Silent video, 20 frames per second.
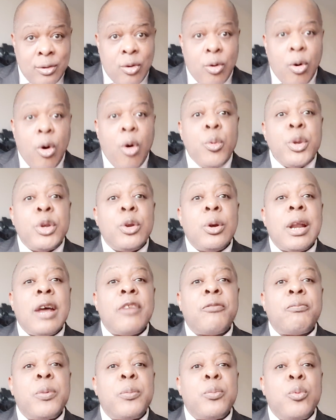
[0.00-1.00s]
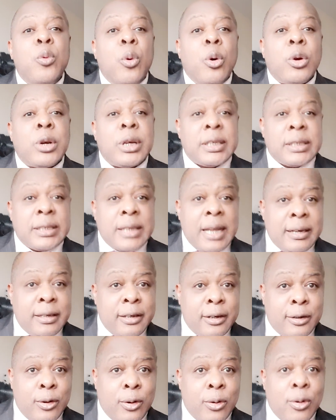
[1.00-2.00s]
or we don't have people who
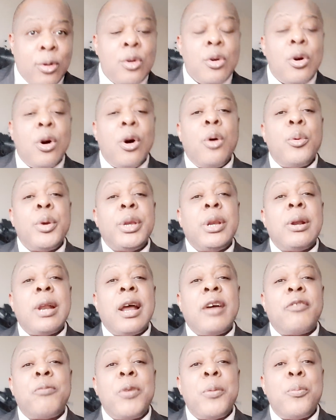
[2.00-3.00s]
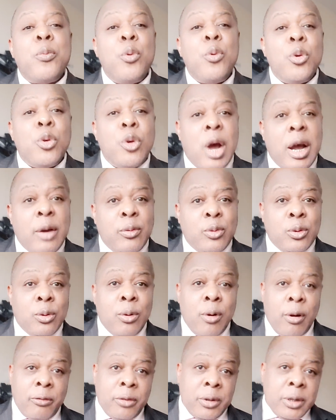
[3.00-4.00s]
understand the law, or we don't have people who know how to
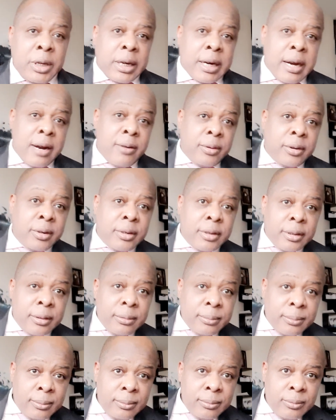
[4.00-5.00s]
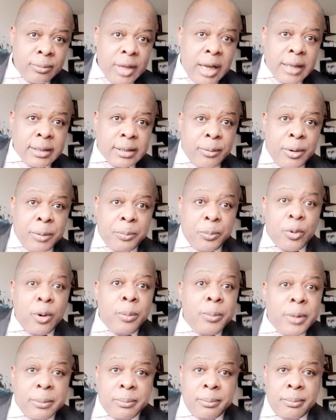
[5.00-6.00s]
govern the country, that's our
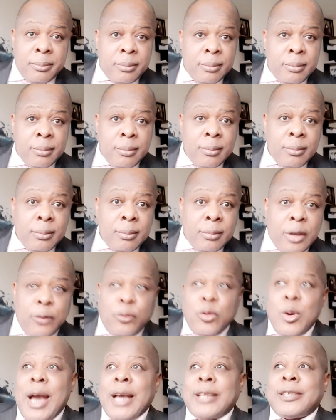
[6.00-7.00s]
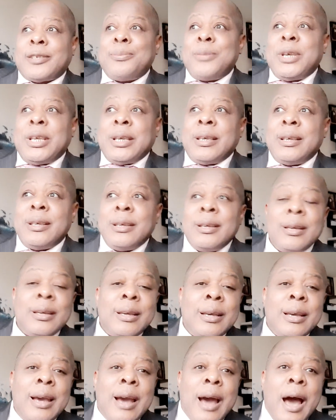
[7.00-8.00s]
problem. If you ask me,
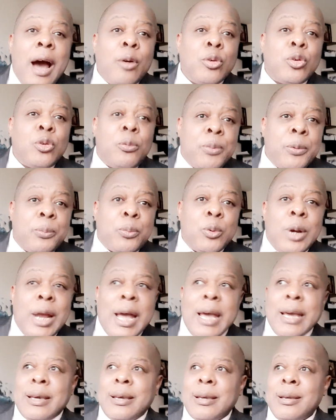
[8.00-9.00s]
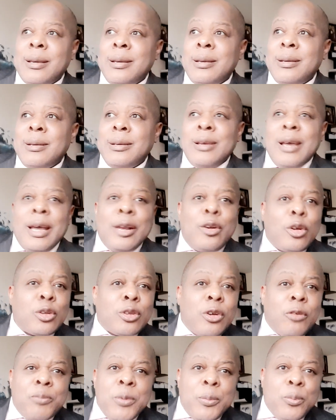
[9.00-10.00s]
how do people like a
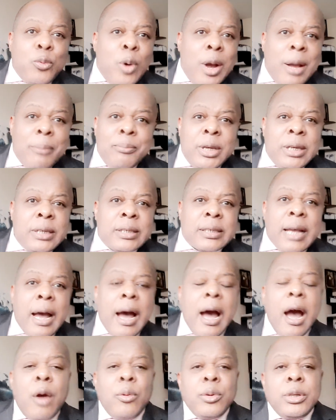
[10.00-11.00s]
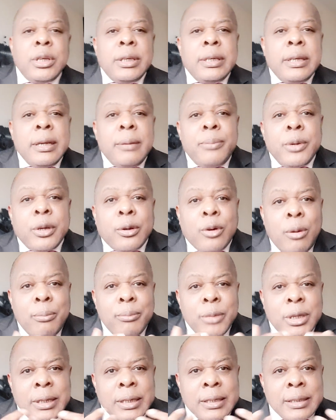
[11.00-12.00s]
lot of people who are ministers, how did they
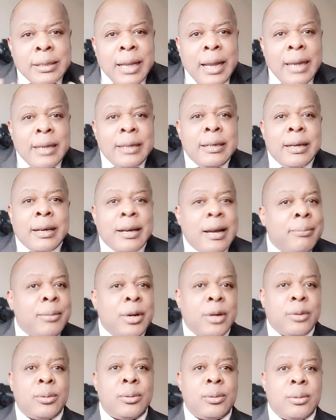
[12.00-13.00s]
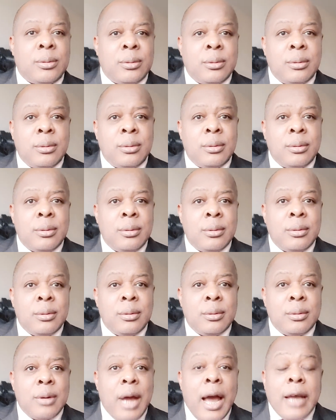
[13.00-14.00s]
become minister in the Cameroon?
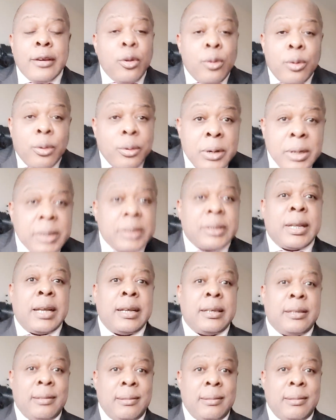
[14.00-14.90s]
I don't understand.